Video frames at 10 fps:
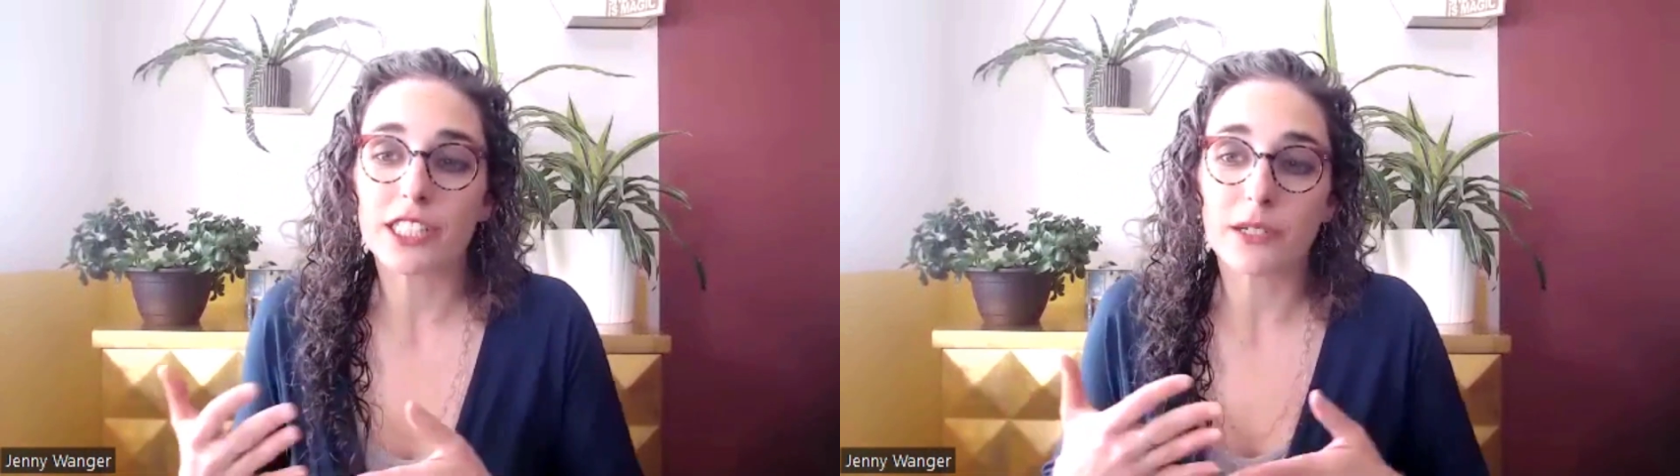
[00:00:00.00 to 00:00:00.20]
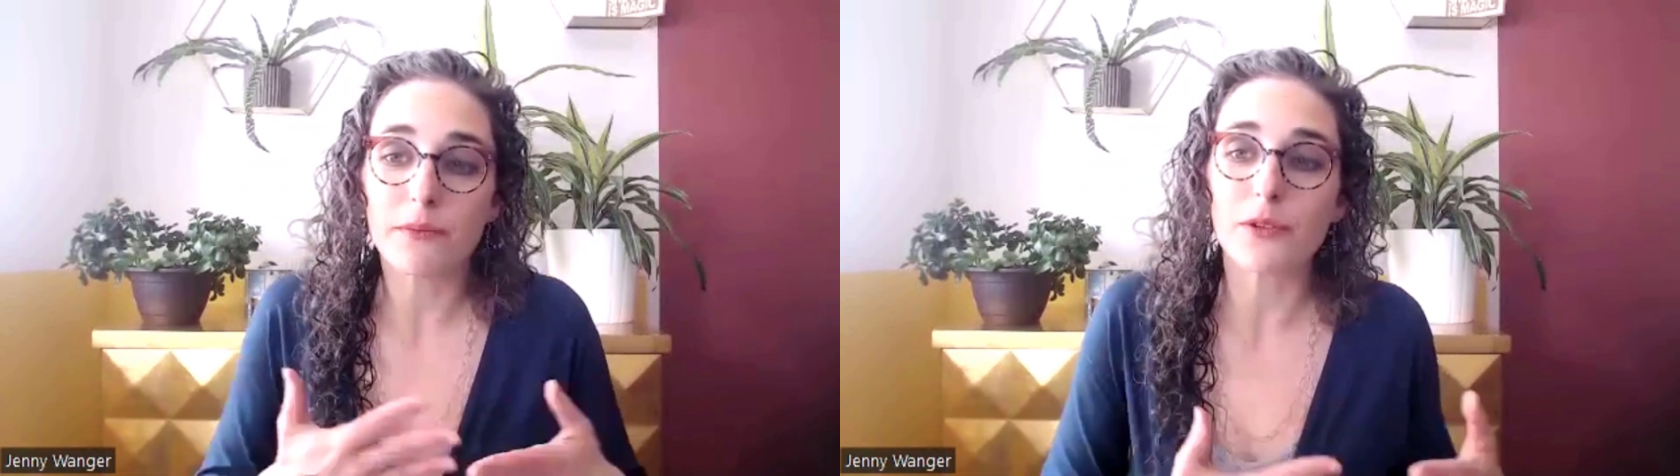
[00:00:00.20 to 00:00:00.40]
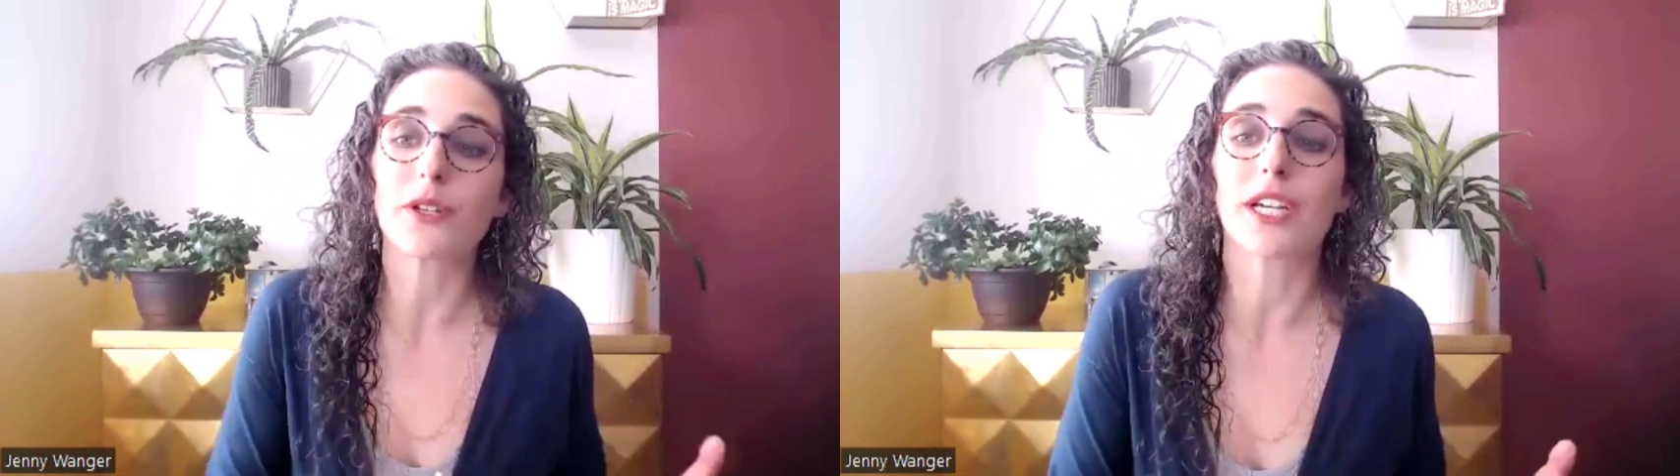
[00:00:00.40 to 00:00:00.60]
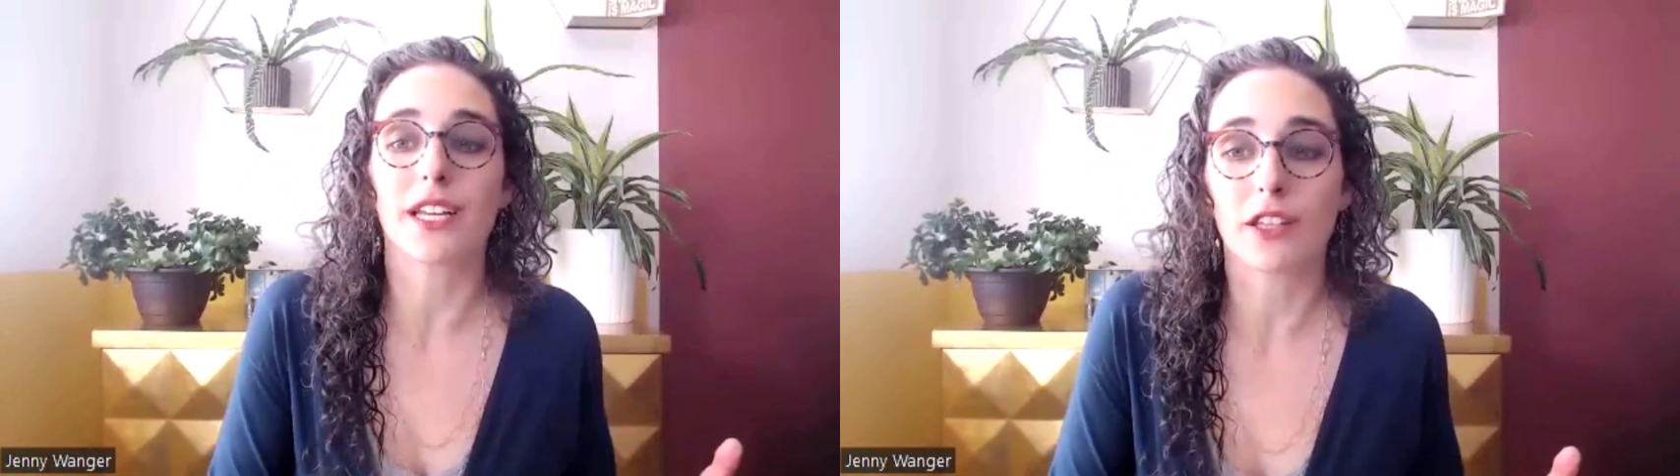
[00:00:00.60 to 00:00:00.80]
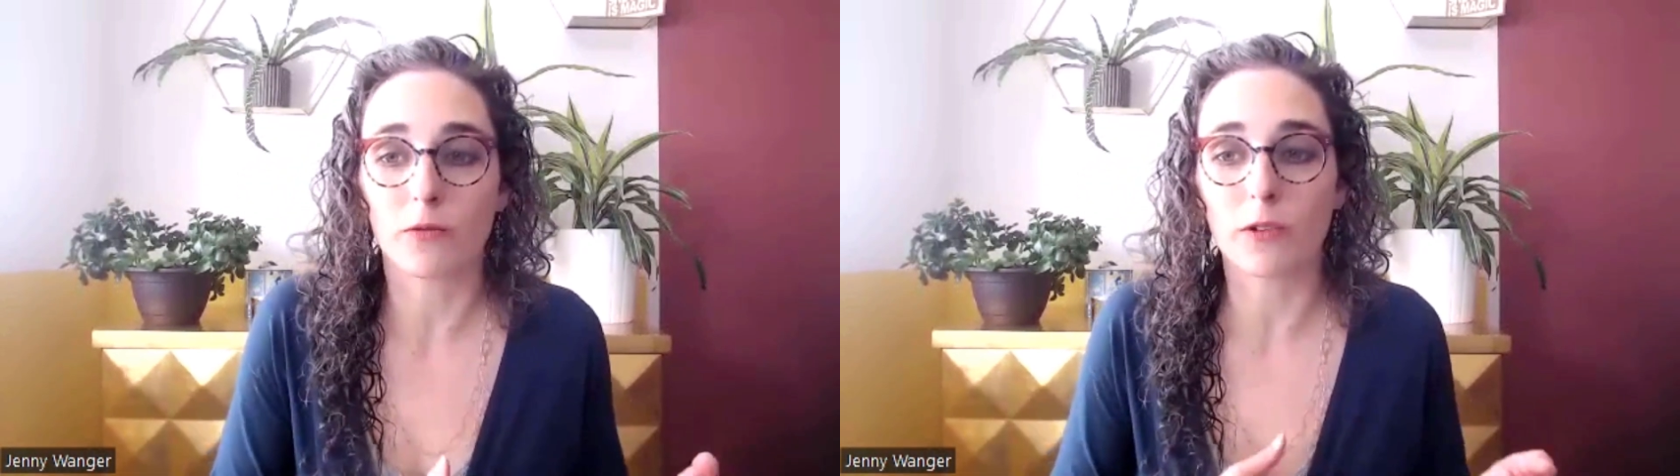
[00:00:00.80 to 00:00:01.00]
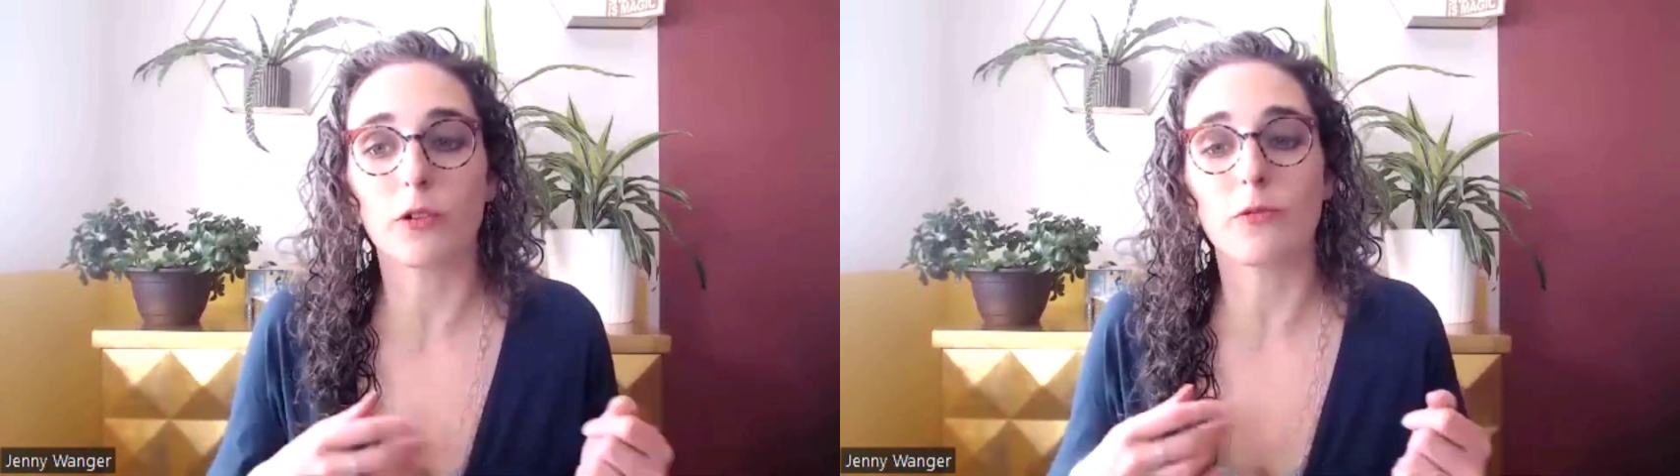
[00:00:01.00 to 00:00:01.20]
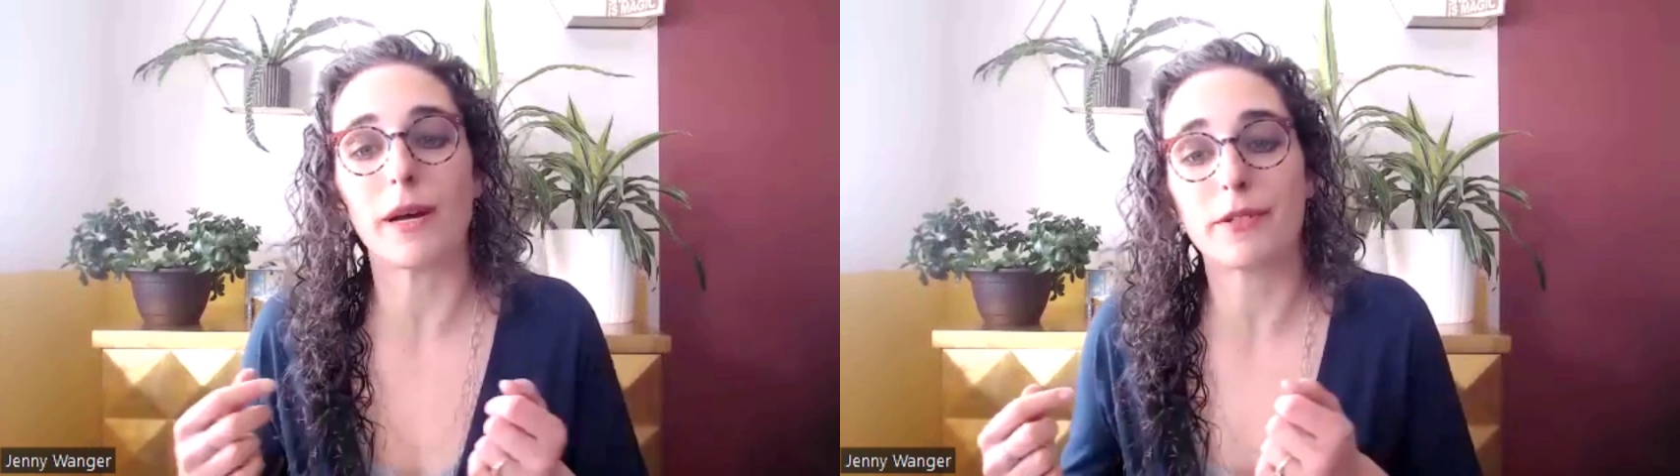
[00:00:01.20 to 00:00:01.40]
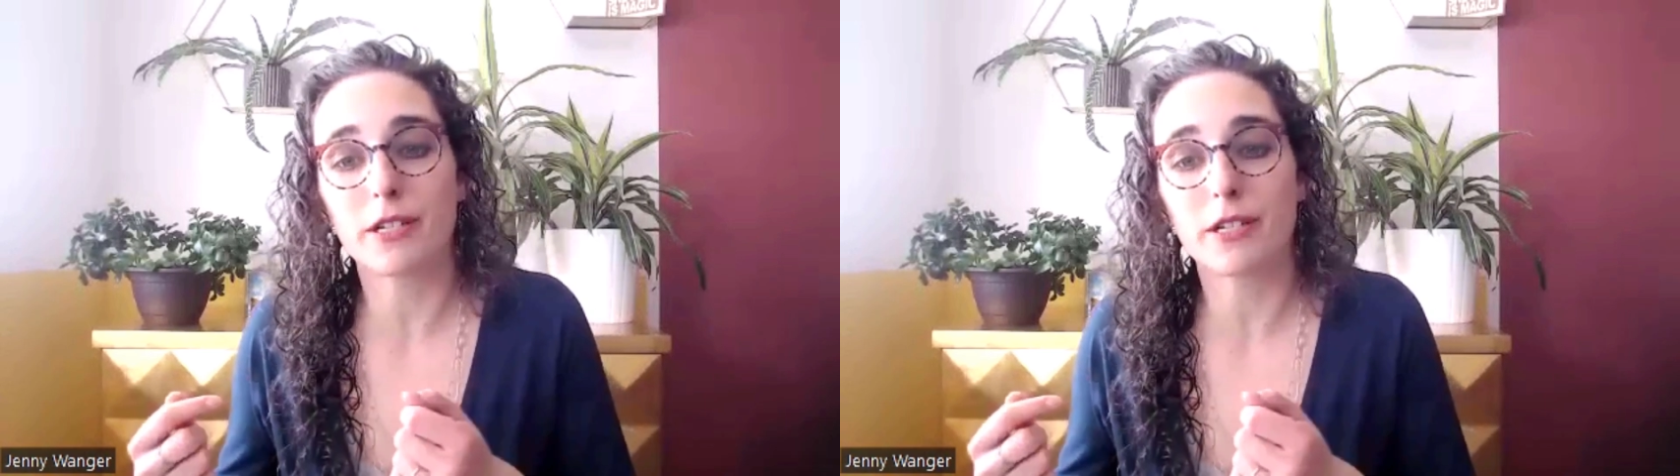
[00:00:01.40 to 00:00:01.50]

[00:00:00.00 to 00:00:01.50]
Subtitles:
communicate their roadmaps,